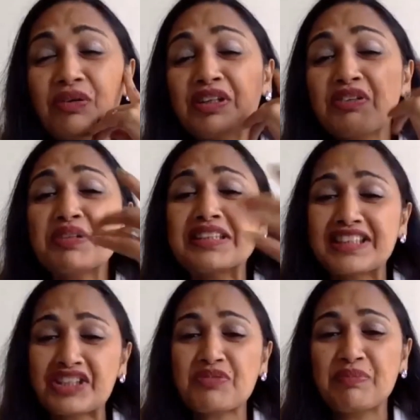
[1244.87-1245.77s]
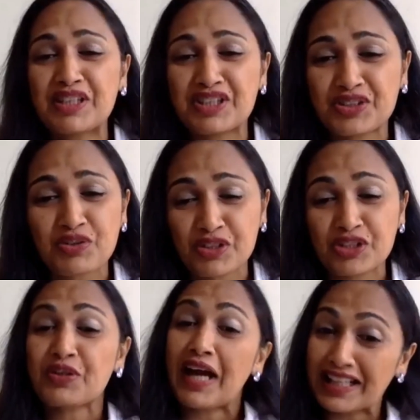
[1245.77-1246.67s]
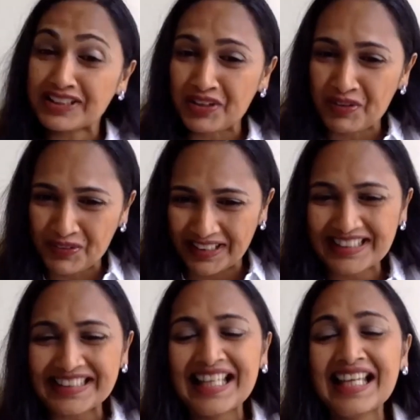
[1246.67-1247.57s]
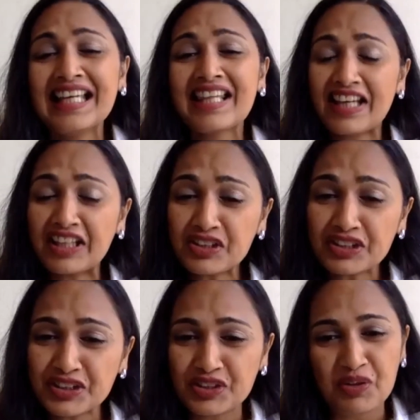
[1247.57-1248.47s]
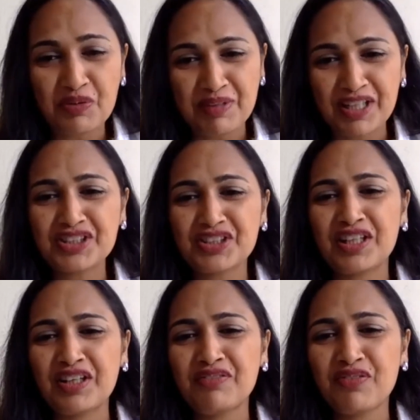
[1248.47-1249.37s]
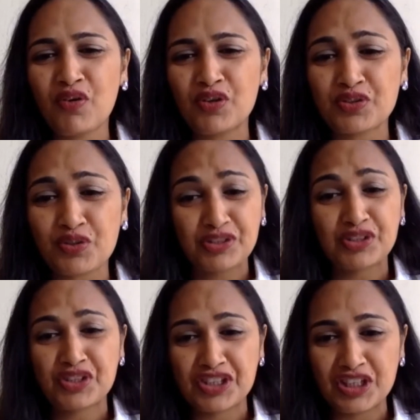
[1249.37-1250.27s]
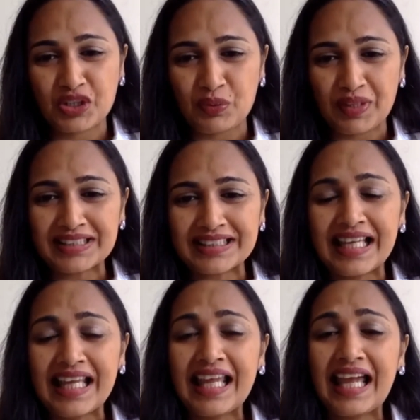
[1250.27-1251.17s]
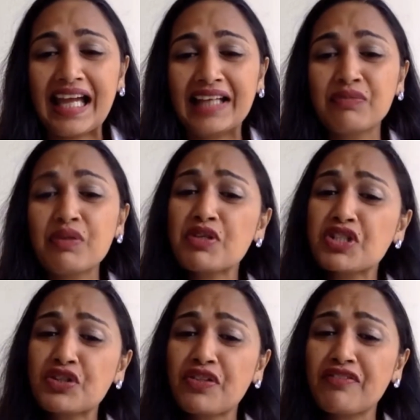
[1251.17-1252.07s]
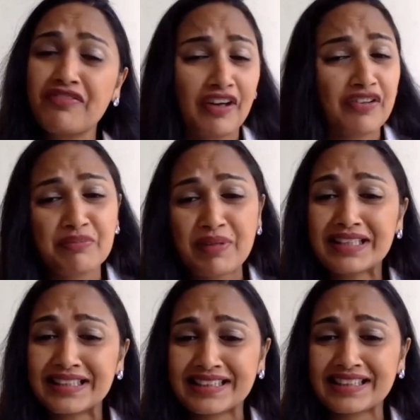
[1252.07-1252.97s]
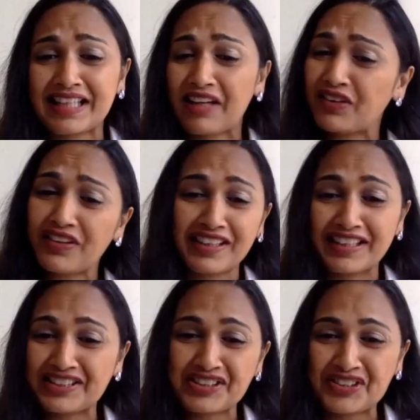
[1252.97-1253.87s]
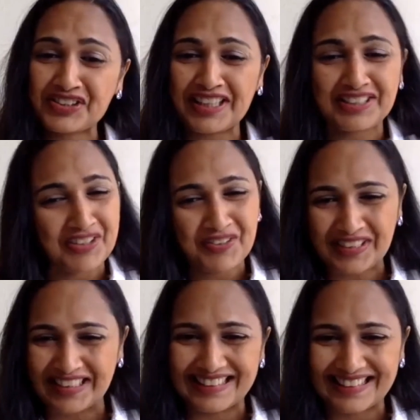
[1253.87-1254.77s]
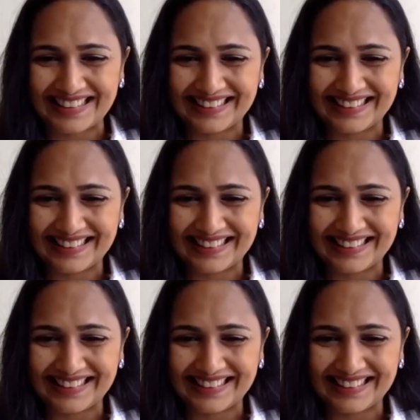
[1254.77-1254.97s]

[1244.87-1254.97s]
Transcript: Well, it was such a pleasure talking to you, as always. Thank you so much for talking to SHEQuest, and we wish you the very best in everything that you do, as always.